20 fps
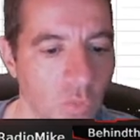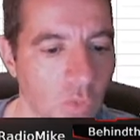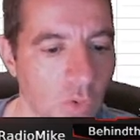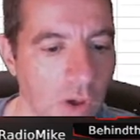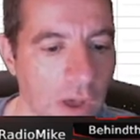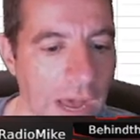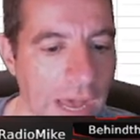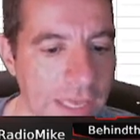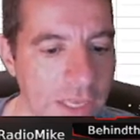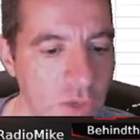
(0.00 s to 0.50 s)

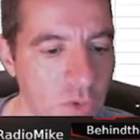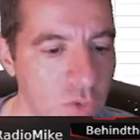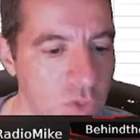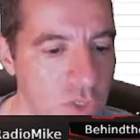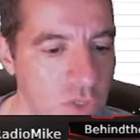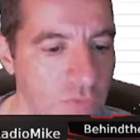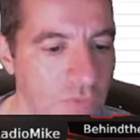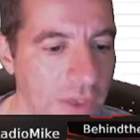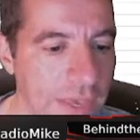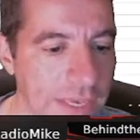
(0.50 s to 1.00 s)
I
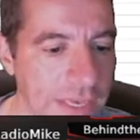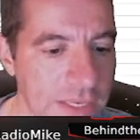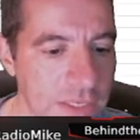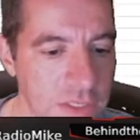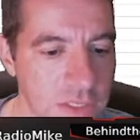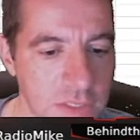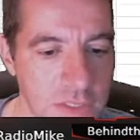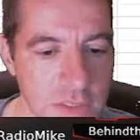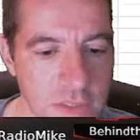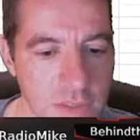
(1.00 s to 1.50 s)
use
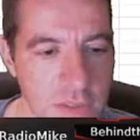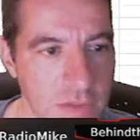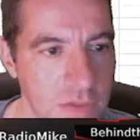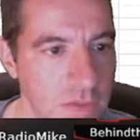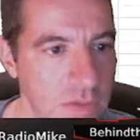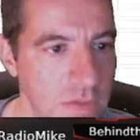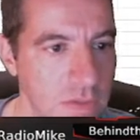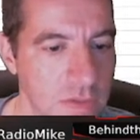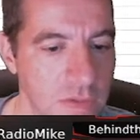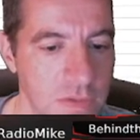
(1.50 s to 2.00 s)
Vegas.
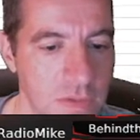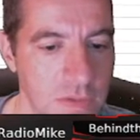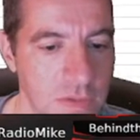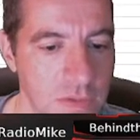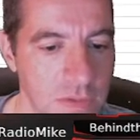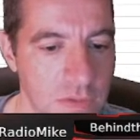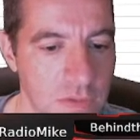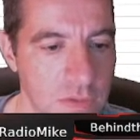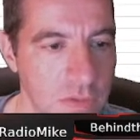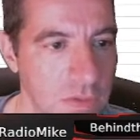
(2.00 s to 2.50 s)

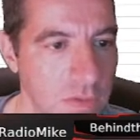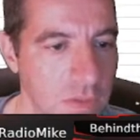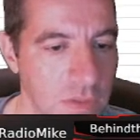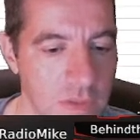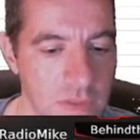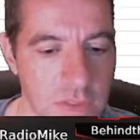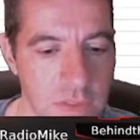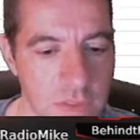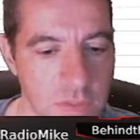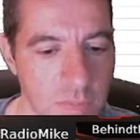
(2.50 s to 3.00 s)

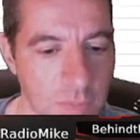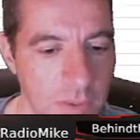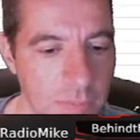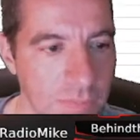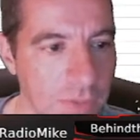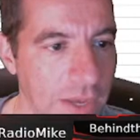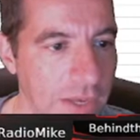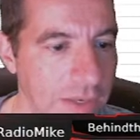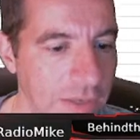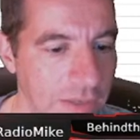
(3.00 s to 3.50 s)
This is my
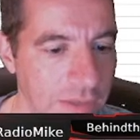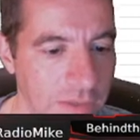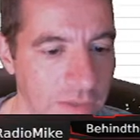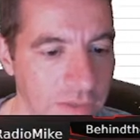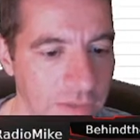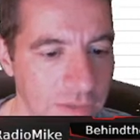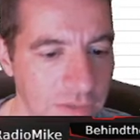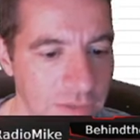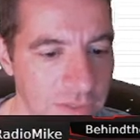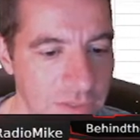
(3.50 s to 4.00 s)
betting.
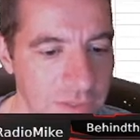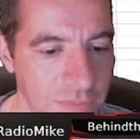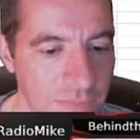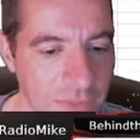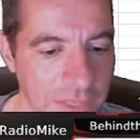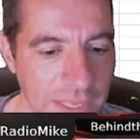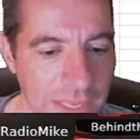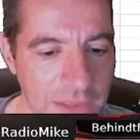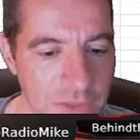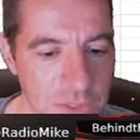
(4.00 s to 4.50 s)
This is
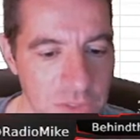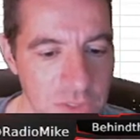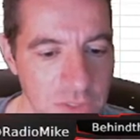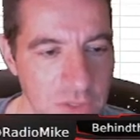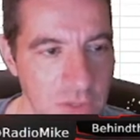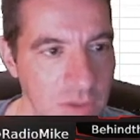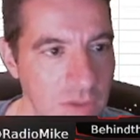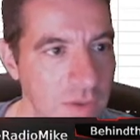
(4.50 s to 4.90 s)
something else.